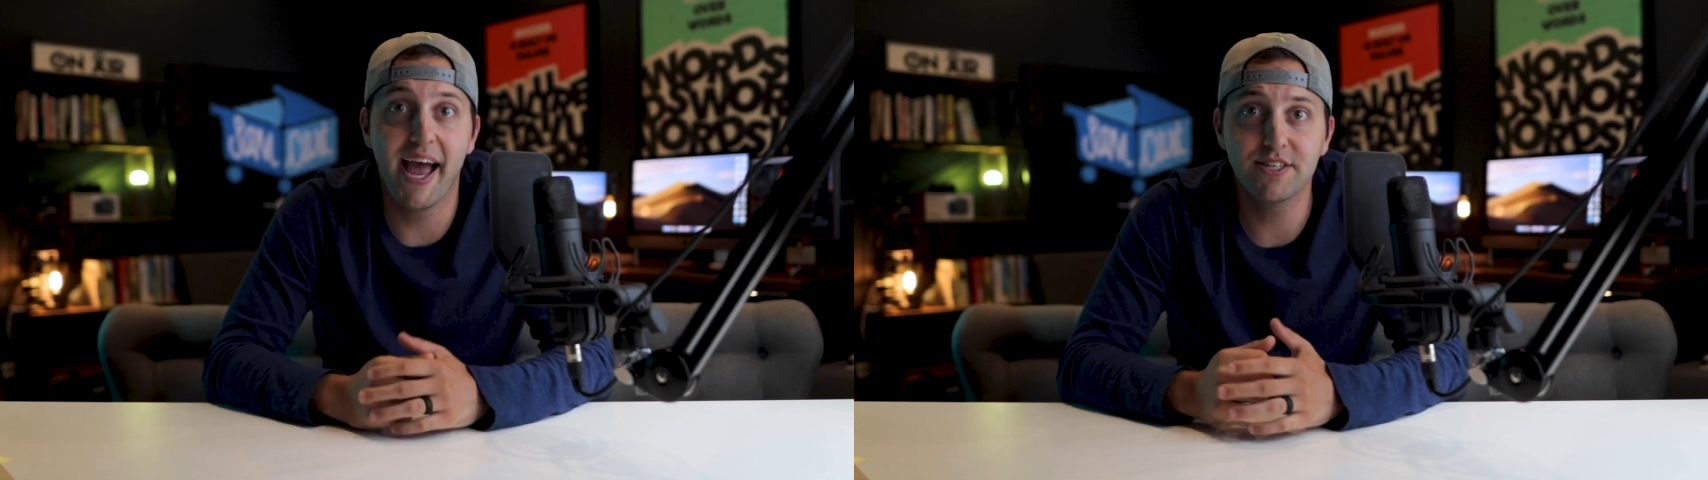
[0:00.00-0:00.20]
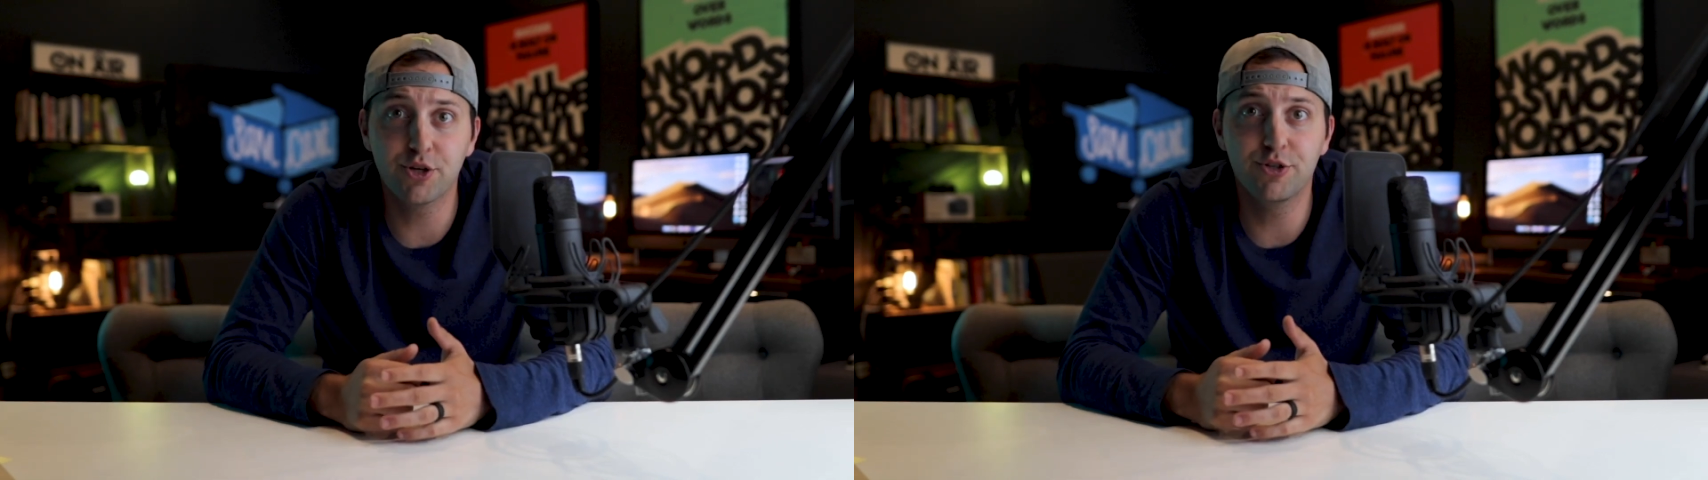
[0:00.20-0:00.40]

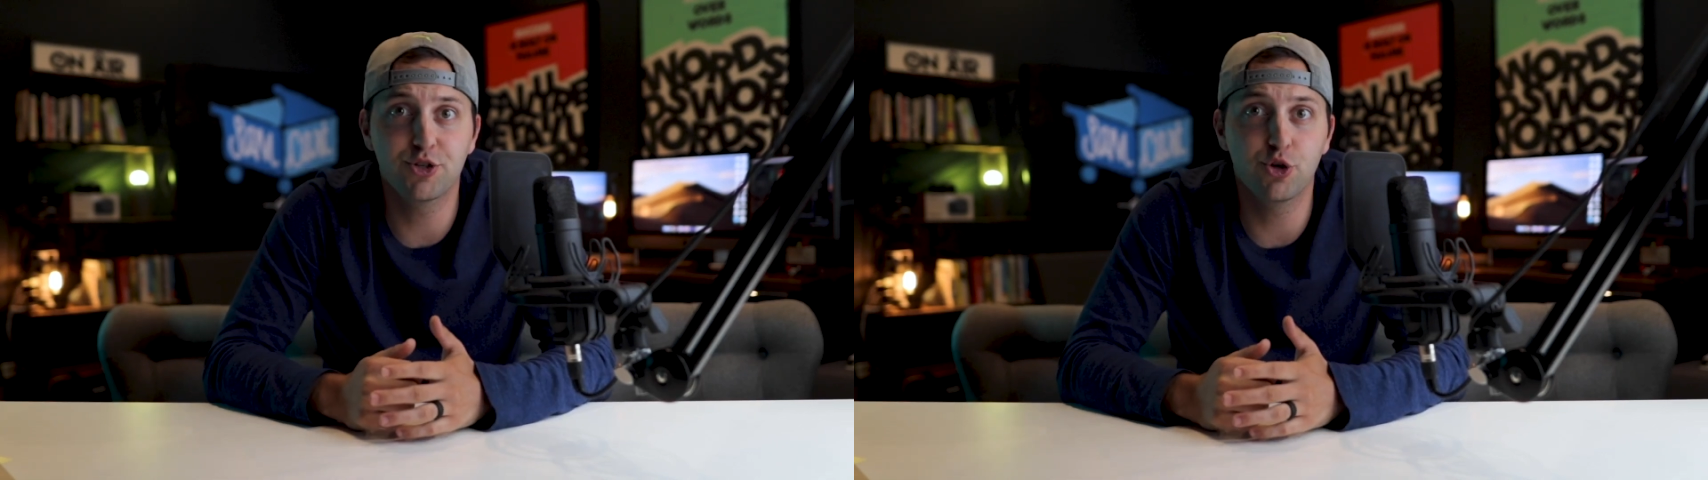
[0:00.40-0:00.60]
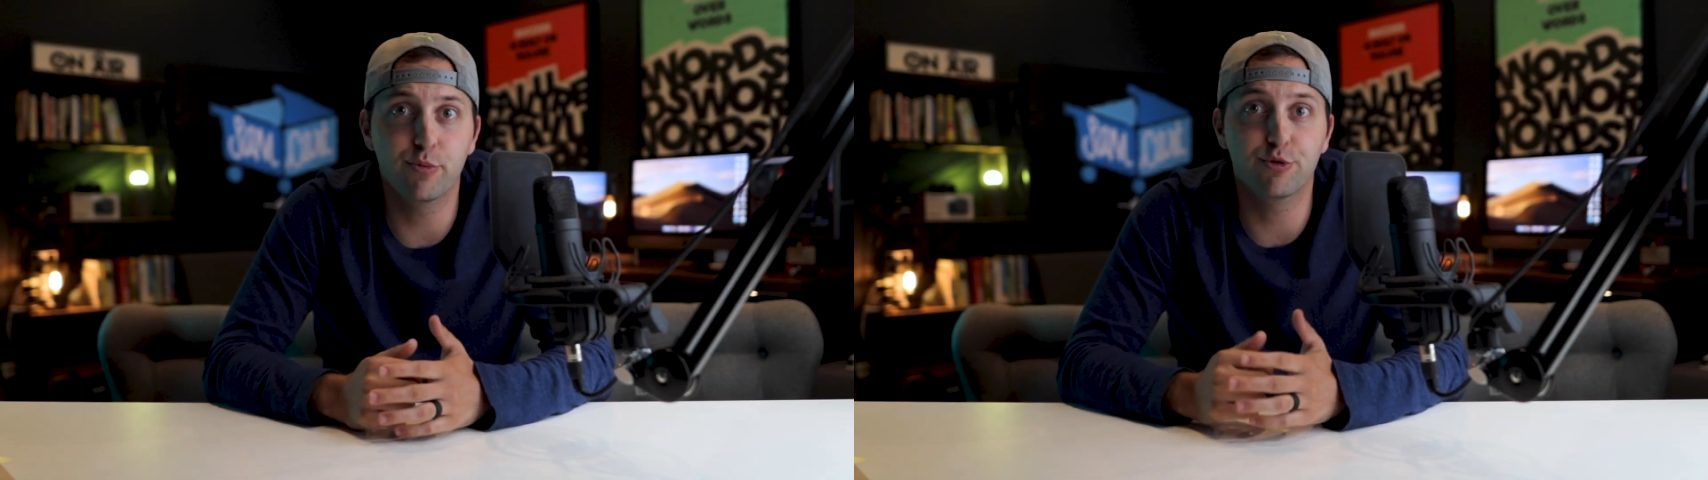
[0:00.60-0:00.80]
As
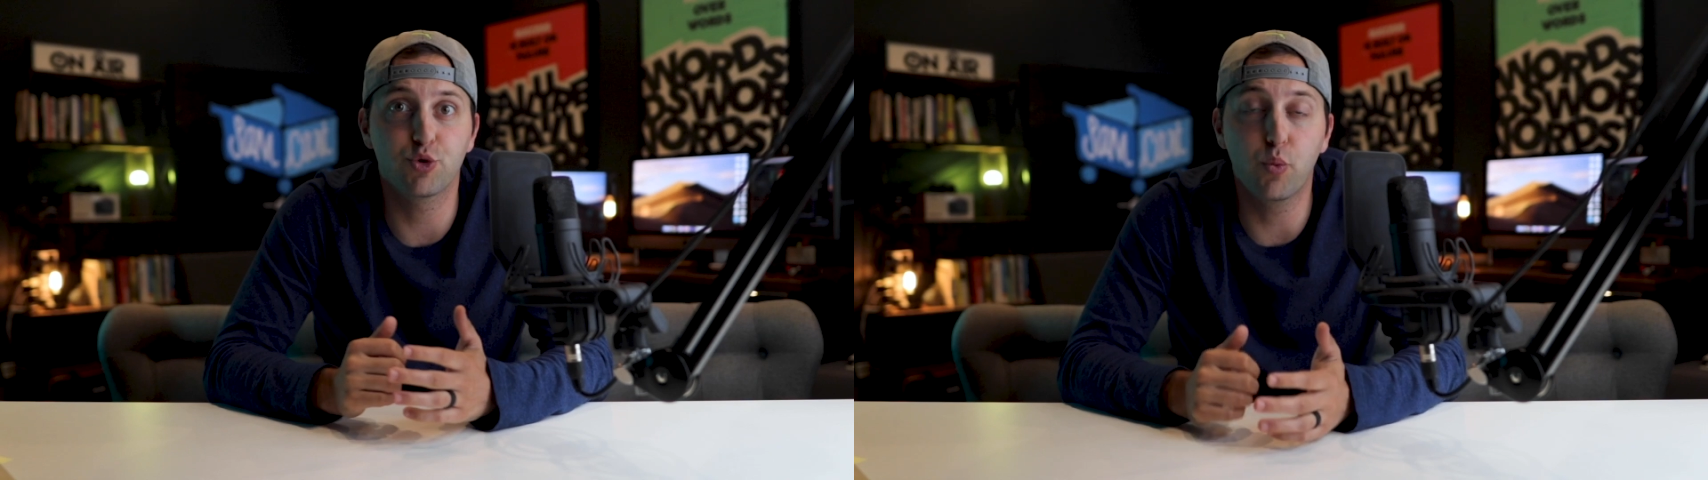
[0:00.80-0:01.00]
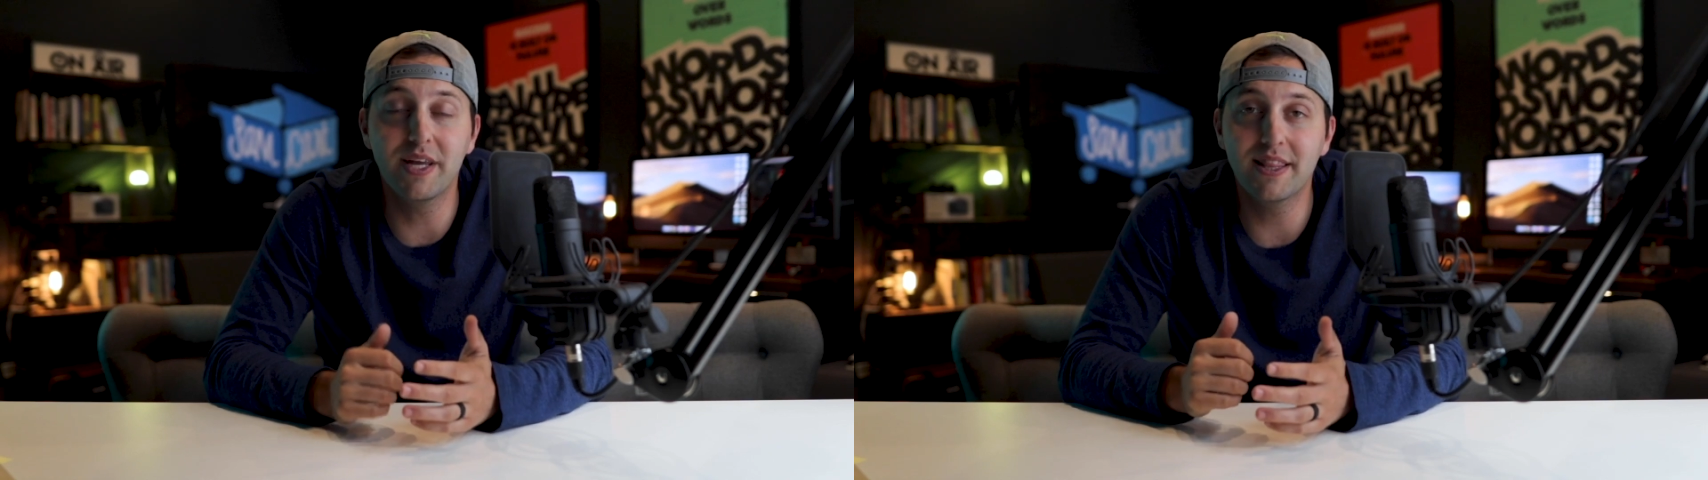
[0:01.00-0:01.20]
consumers,
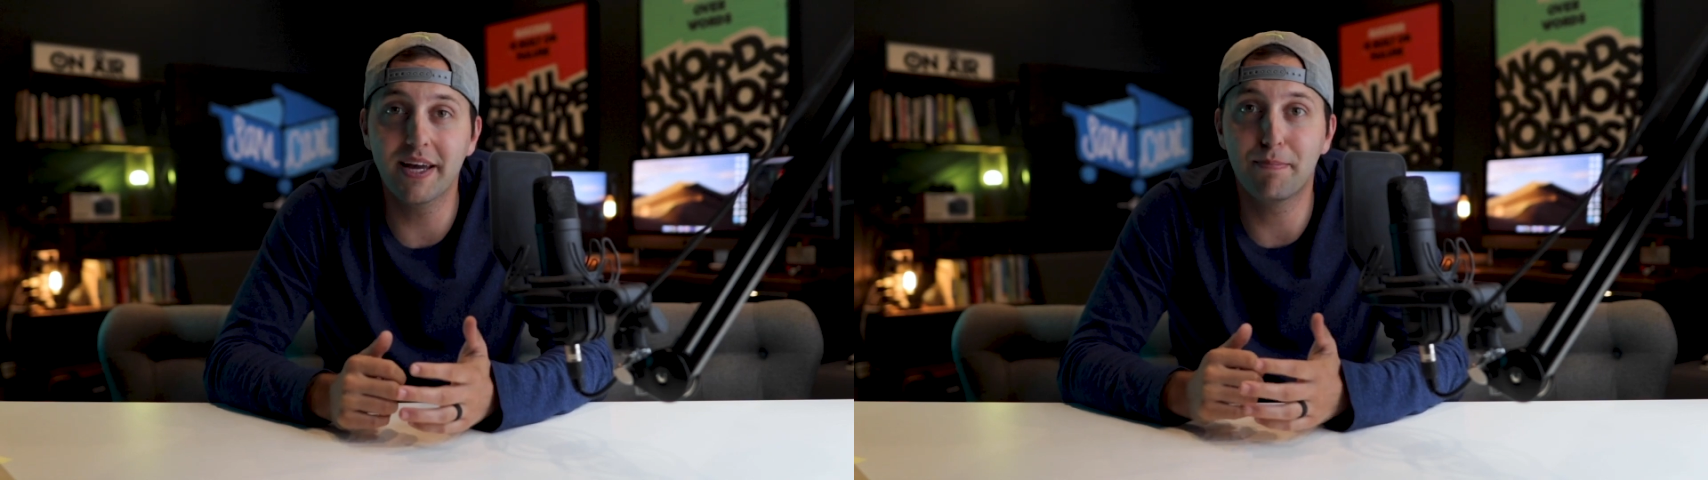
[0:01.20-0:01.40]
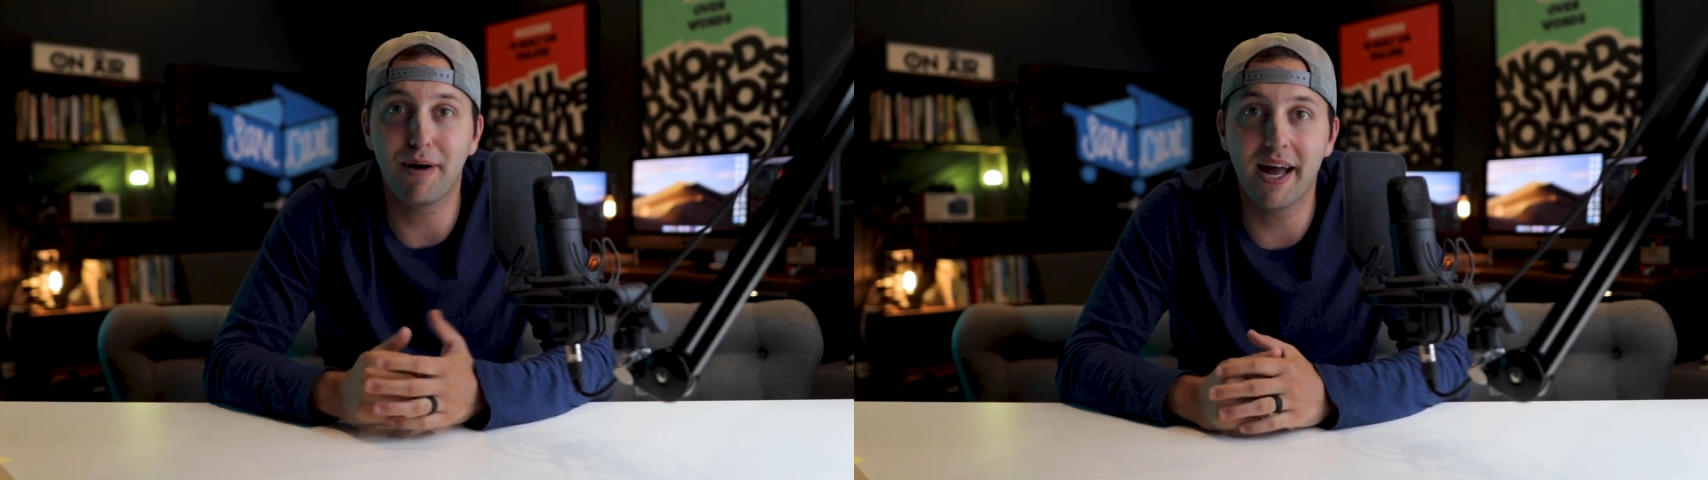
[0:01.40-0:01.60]
we
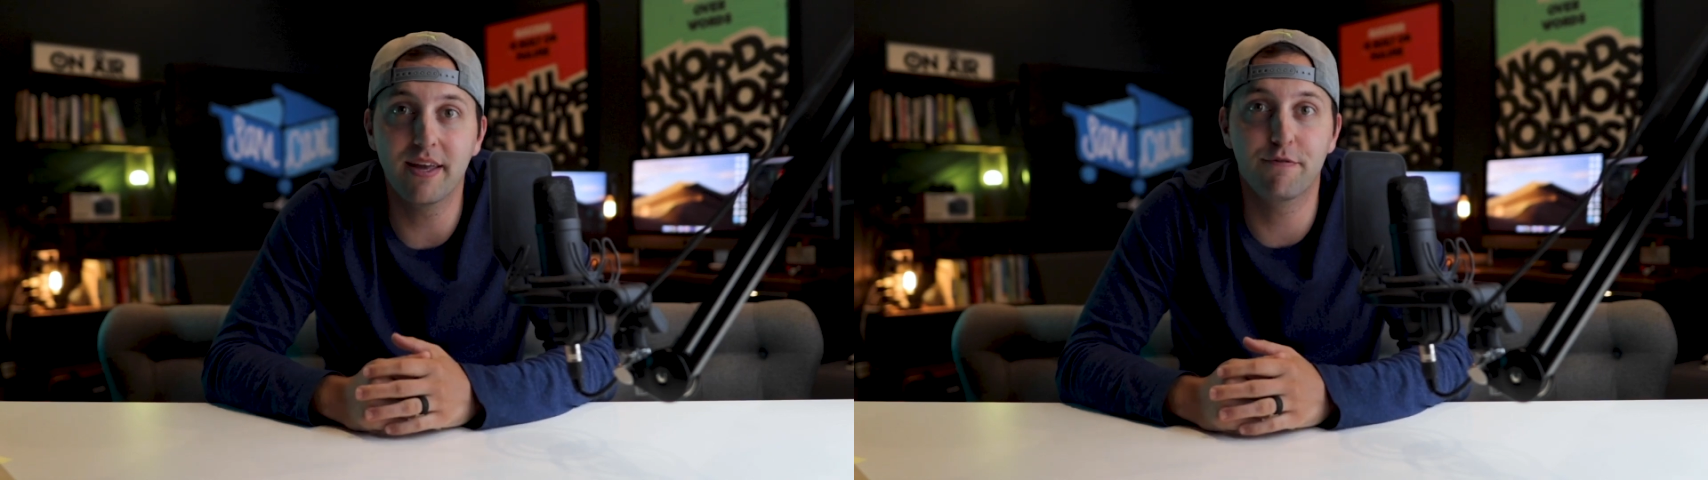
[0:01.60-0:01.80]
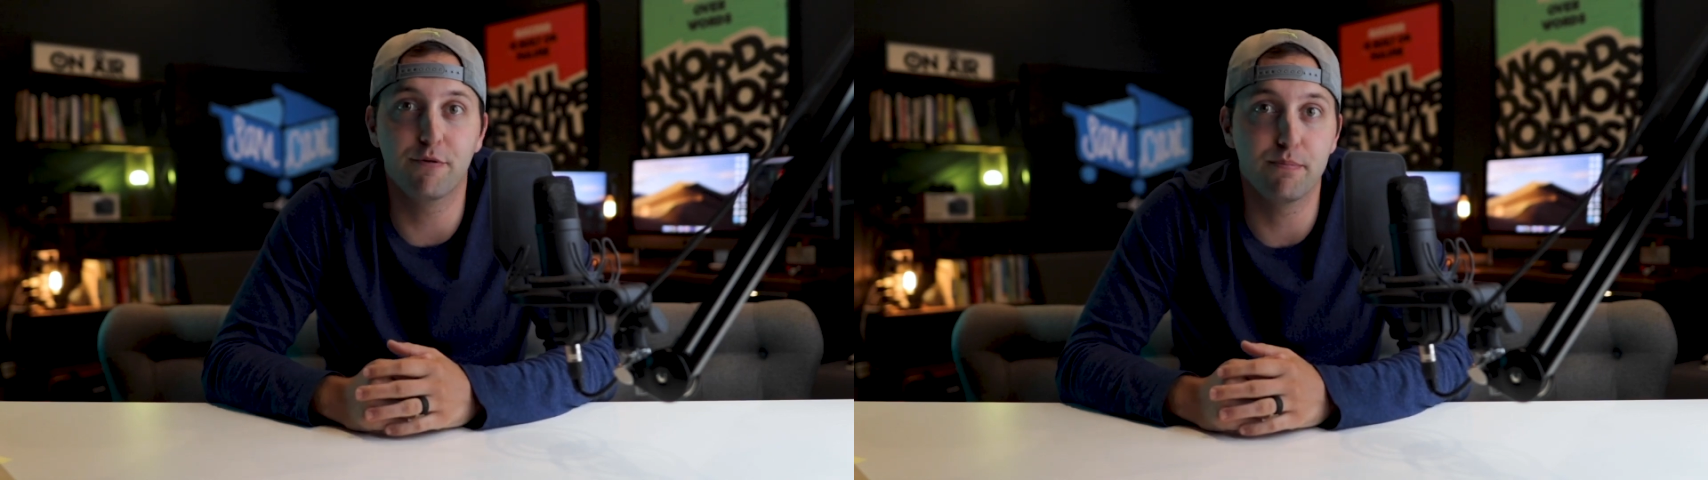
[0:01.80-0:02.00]
like
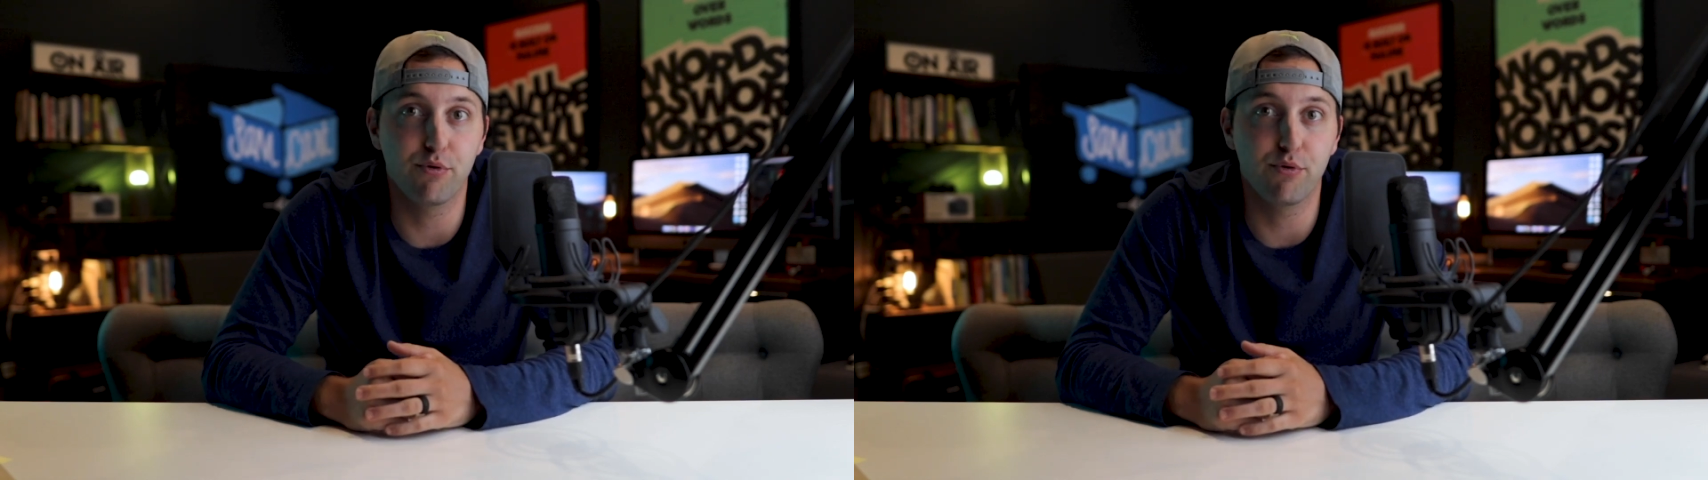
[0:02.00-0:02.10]
buying from